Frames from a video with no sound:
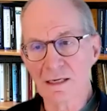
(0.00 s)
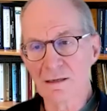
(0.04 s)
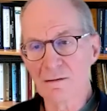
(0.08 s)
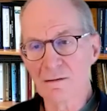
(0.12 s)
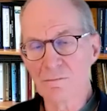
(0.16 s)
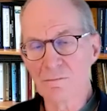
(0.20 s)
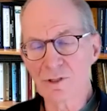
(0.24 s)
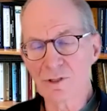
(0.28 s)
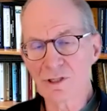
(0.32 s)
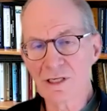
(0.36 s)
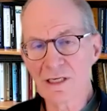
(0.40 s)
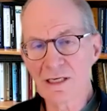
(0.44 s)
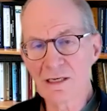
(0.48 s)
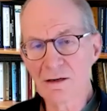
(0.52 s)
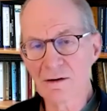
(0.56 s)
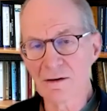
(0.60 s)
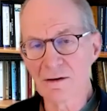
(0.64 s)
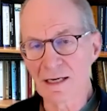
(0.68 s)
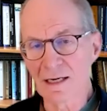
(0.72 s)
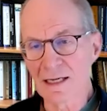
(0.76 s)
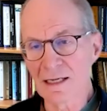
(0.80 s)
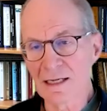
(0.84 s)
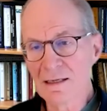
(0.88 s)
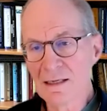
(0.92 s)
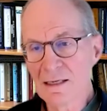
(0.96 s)
machine
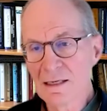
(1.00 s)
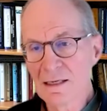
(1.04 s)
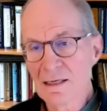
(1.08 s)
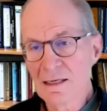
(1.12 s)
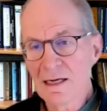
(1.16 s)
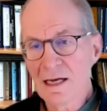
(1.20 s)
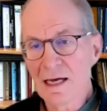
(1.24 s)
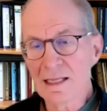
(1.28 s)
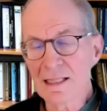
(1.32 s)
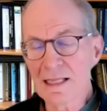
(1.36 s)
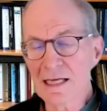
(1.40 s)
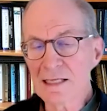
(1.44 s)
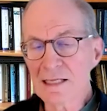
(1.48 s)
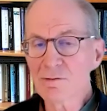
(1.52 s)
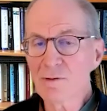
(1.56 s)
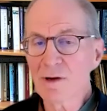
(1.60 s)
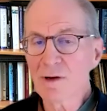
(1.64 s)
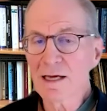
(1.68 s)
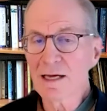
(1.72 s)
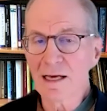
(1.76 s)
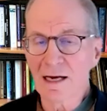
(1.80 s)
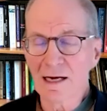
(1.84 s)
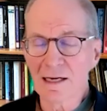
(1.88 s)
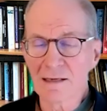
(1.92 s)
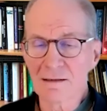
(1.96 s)
learning. And that's
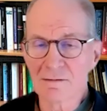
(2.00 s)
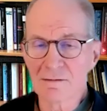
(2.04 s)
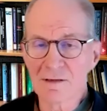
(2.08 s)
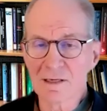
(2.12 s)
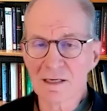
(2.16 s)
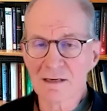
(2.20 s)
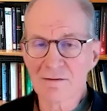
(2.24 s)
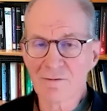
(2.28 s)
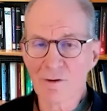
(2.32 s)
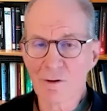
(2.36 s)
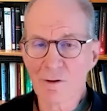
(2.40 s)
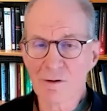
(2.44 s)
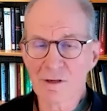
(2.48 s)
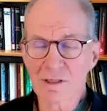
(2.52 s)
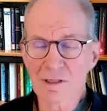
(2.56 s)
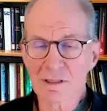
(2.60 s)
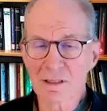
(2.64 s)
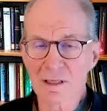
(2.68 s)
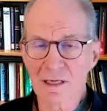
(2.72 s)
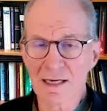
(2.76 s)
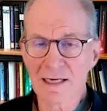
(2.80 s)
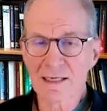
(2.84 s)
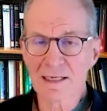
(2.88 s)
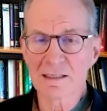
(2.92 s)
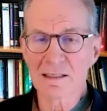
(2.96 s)
why I have always
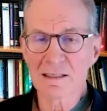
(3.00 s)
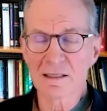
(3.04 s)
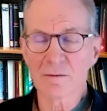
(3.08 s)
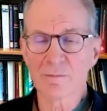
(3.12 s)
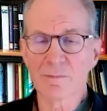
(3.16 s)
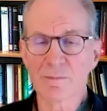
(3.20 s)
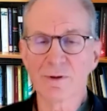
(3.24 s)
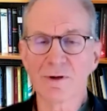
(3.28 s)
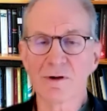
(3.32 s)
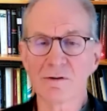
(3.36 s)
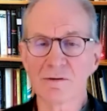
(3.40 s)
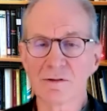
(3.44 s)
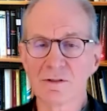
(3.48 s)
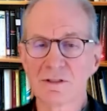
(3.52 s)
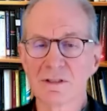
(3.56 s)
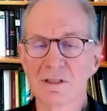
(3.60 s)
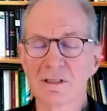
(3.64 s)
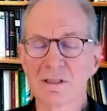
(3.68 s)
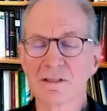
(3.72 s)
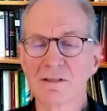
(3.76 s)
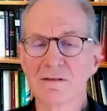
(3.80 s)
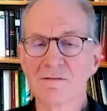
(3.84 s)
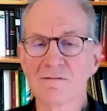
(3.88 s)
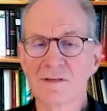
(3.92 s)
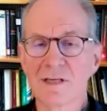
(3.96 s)
liked the approach
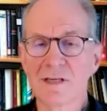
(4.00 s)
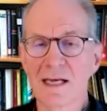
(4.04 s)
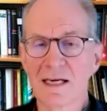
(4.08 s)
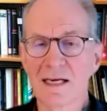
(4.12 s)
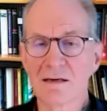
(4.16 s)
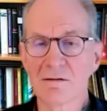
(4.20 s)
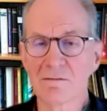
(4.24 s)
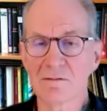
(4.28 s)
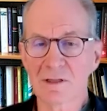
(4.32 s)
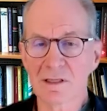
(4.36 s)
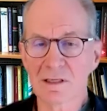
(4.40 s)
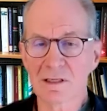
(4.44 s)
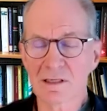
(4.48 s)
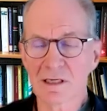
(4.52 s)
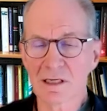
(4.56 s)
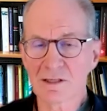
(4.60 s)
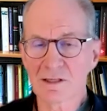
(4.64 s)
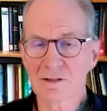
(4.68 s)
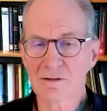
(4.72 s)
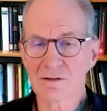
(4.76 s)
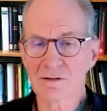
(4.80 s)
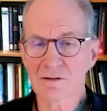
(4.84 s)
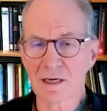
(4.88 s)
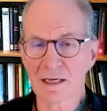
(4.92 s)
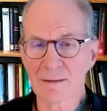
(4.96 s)
that you've taken with
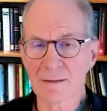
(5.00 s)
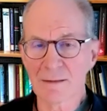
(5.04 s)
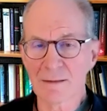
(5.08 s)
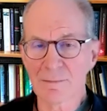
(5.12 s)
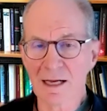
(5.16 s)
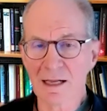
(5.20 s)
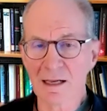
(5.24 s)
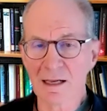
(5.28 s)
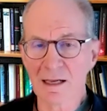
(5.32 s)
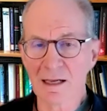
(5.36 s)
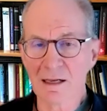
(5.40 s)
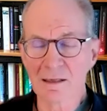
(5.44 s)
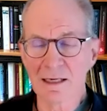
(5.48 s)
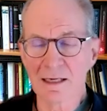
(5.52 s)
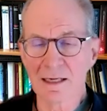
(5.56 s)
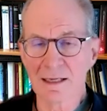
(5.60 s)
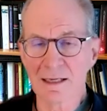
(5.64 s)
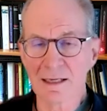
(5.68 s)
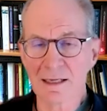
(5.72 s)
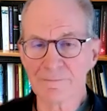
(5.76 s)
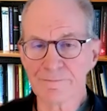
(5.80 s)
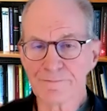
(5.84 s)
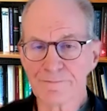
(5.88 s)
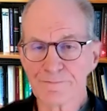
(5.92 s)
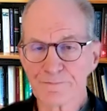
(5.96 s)
industrial
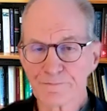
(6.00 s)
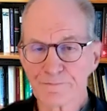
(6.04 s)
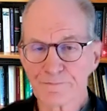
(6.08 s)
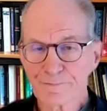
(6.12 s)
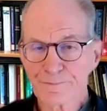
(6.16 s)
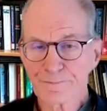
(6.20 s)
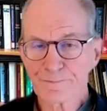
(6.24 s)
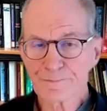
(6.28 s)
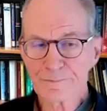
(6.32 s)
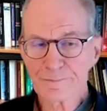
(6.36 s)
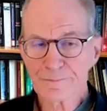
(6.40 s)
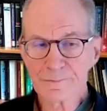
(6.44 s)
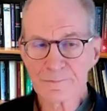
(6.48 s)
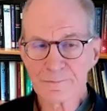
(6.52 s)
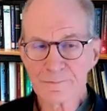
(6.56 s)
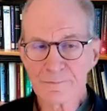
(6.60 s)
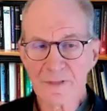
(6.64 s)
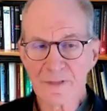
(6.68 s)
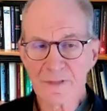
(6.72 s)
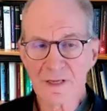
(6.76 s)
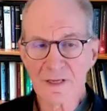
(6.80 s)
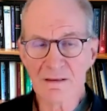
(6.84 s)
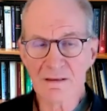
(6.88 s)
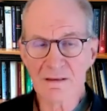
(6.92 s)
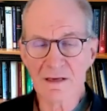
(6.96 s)
ML.
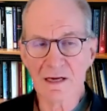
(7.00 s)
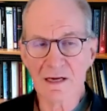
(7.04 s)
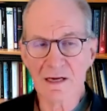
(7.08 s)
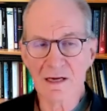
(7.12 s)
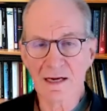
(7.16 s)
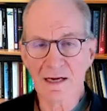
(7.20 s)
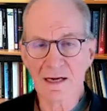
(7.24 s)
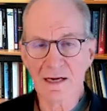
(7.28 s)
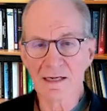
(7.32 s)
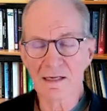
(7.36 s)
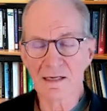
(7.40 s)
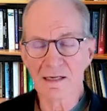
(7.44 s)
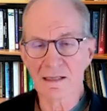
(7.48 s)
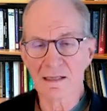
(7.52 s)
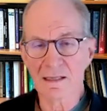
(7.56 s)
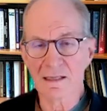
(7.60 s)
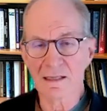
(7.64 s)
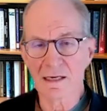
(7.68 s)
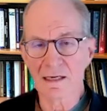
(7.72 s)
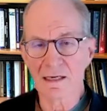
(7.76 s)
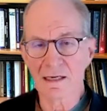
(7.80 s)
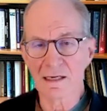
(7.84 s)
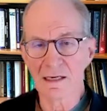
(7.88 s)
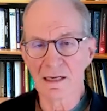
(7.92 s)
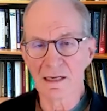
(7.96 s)
The idea
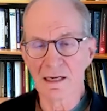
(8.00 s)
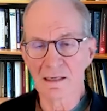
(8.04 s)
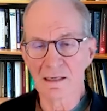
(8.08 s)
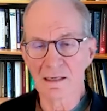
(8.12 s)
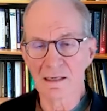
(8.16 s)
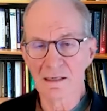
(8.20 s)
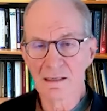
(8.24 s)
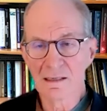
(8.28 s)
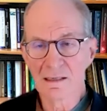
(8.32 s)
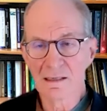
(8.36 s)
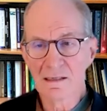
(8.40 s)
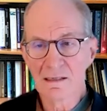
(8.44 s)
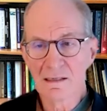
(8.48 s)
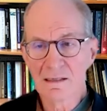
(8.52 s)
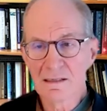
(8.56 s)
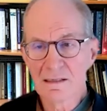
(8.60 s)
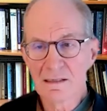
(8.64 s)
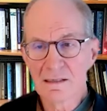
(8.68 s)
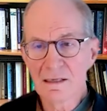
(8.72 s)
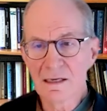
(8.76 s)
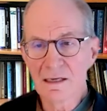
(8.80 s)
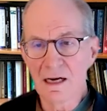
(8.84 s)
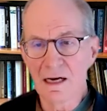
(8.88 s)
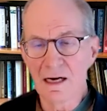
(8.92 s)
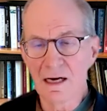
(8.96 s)
that it
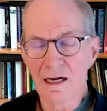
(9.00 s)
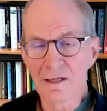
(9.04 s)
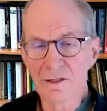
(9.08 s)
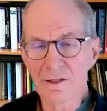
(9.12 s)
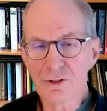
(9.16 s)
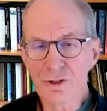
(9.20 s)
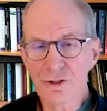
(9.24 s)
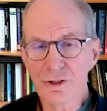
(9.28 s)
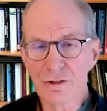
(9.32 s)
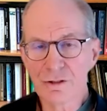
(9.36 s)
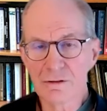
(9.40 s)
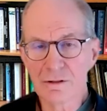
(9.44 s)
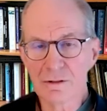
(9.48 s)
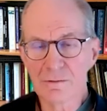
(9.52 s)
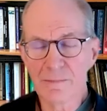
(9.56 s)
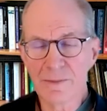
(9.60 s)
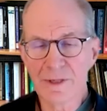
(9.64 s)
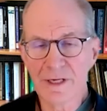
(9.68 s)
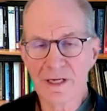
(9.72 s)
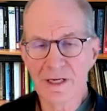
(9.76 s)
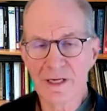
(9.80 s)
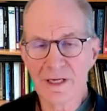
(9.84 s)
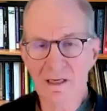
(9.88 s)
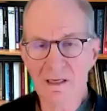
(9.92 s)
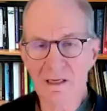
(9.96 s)
should
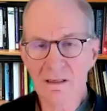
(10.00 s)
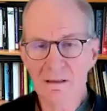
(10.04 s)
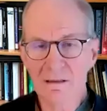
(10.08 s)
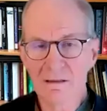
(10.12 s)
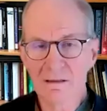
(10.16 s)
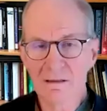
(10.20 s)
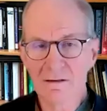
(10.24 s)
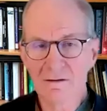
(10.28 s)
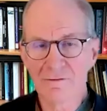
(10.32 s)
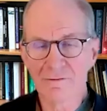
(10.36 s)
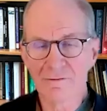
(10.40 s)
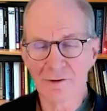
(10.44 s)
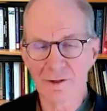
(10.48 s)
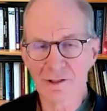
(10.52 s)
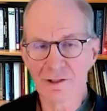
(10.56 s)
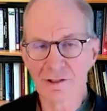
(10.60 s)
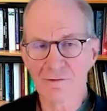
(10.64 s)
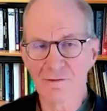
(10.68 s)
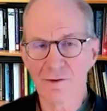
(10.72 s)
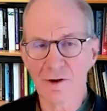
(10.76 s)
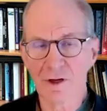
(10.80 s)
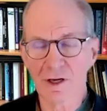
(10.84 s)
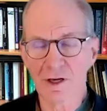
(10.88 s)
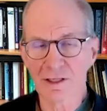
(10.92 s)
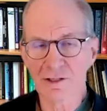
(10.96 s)
be, first of
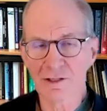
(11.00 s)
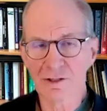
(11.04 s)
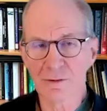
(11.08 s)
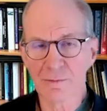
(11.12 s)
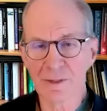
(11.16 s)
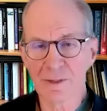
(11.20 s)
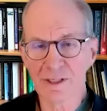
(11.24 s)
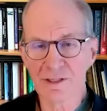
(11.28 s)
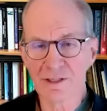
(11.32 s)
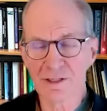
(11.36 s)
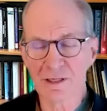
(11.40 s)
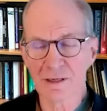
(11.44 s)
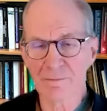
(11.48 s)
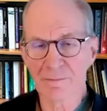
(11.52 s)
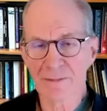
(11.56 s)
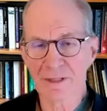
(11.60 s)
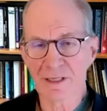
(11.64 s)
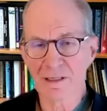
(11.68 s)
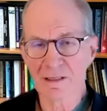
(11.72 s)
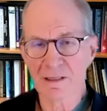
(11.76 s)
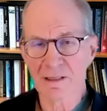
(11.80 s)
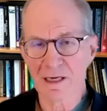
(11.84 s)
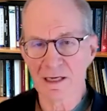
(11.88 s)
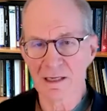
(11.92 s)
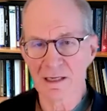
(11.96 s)
all, it should be
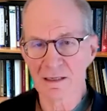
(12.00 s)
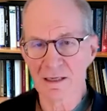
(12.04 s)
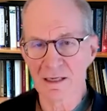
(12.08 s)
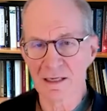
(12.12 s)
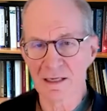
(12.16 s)
something that